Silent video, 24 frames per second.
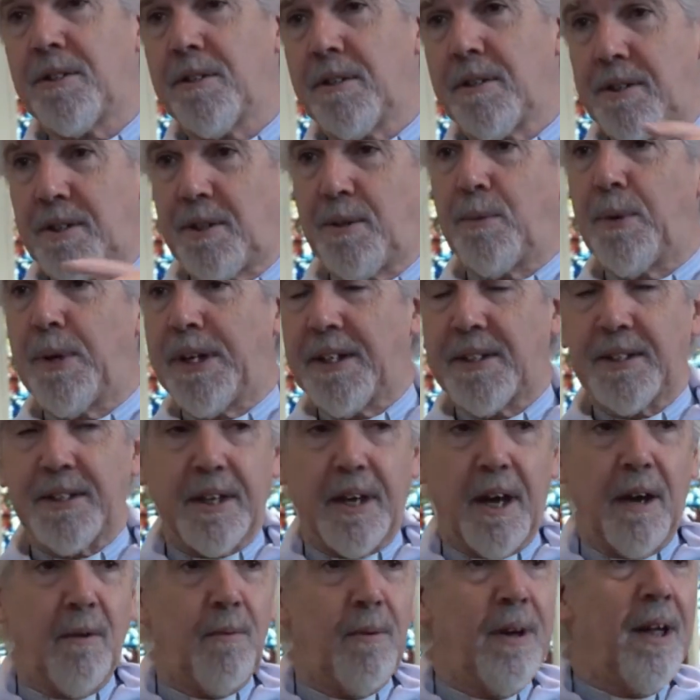on 2 weeks
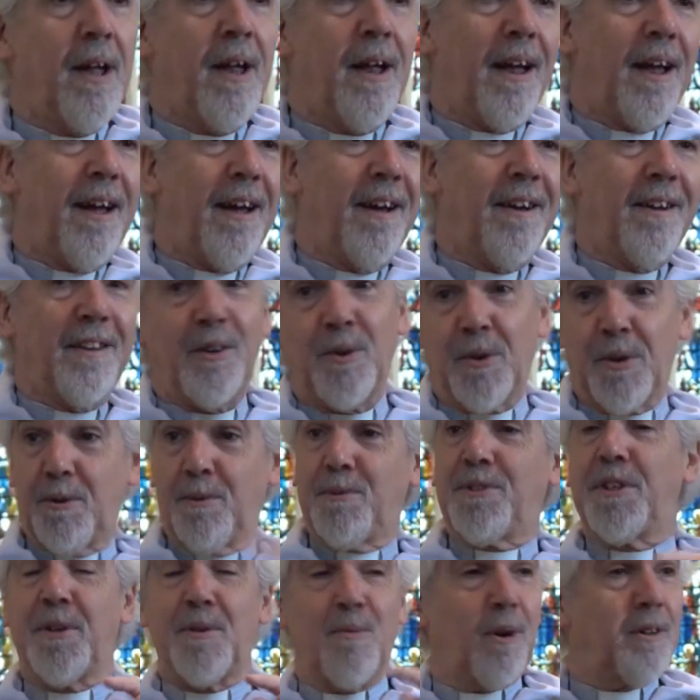ago. You can
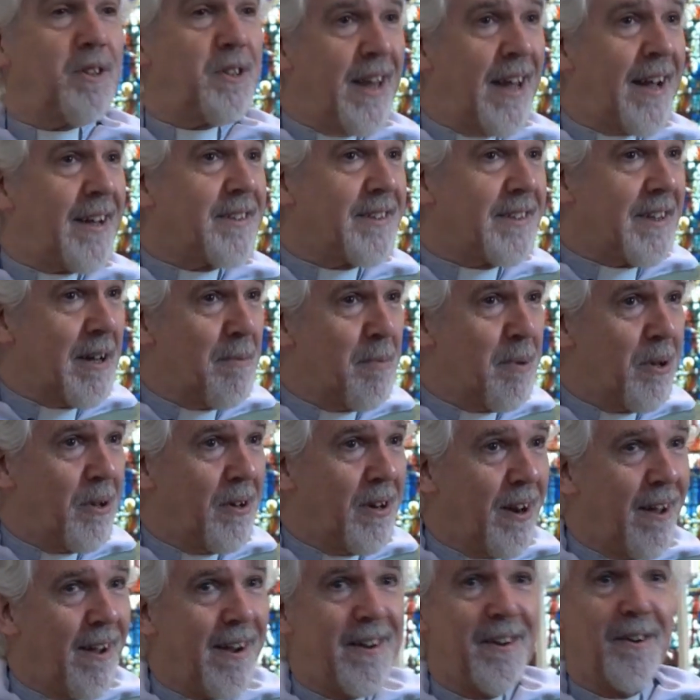also watch that sermon
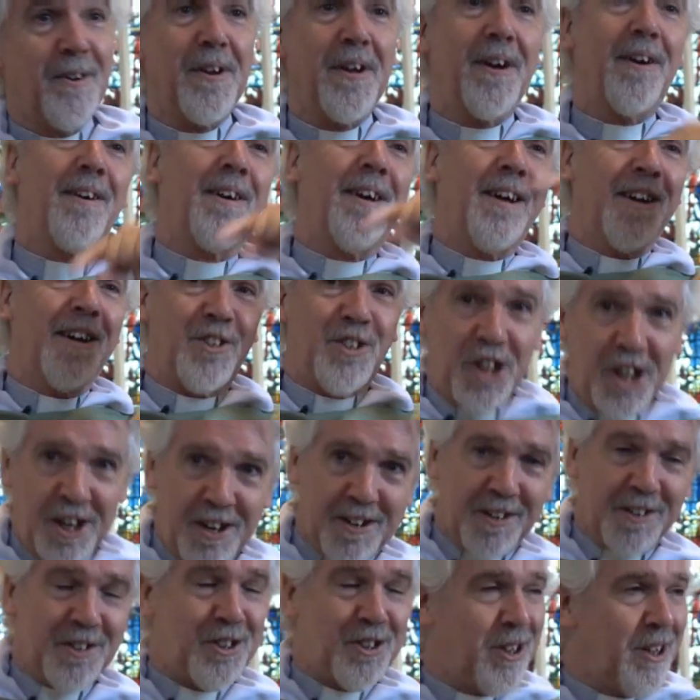online on our
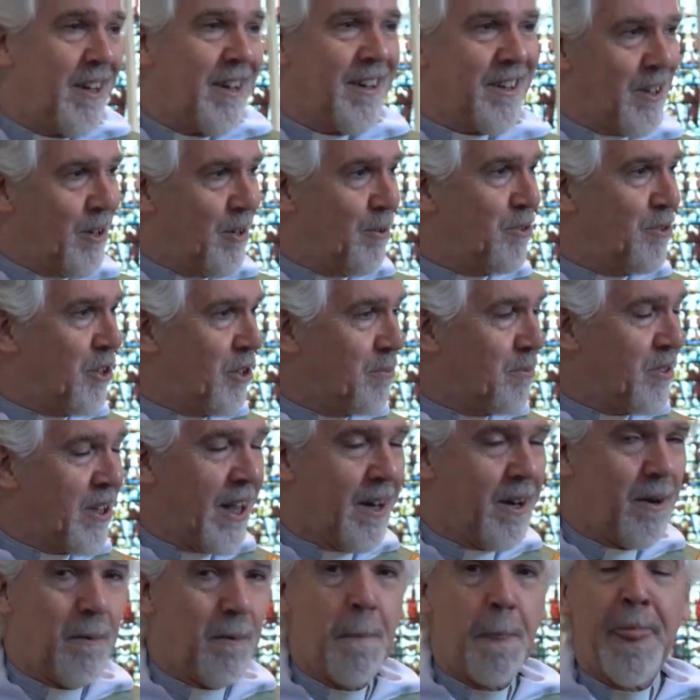church YouTube
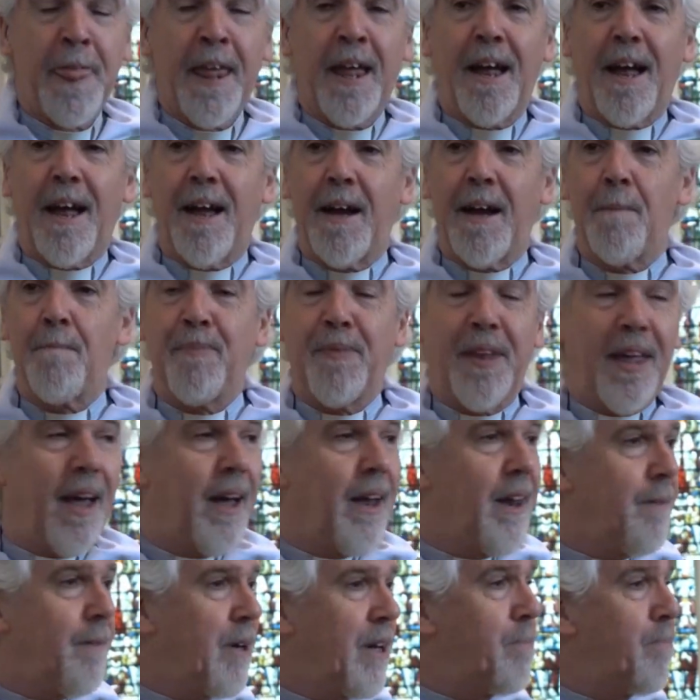channel. And
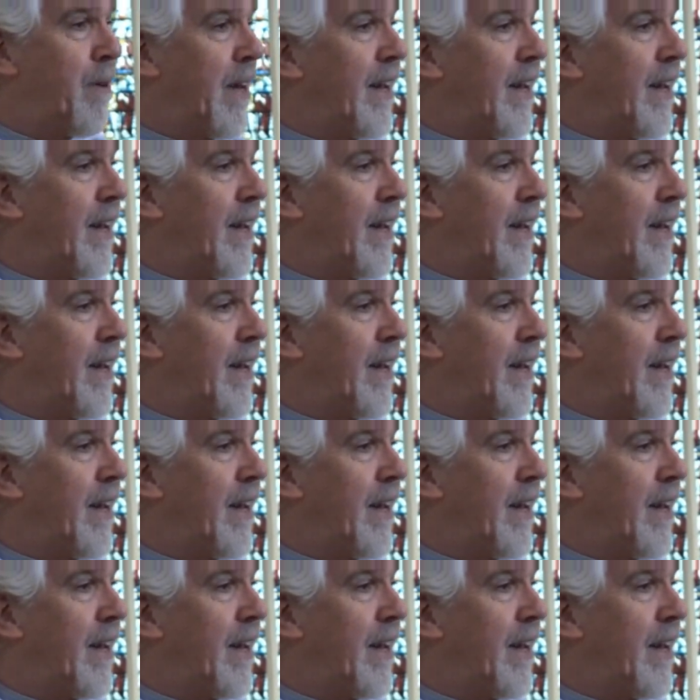I'm going to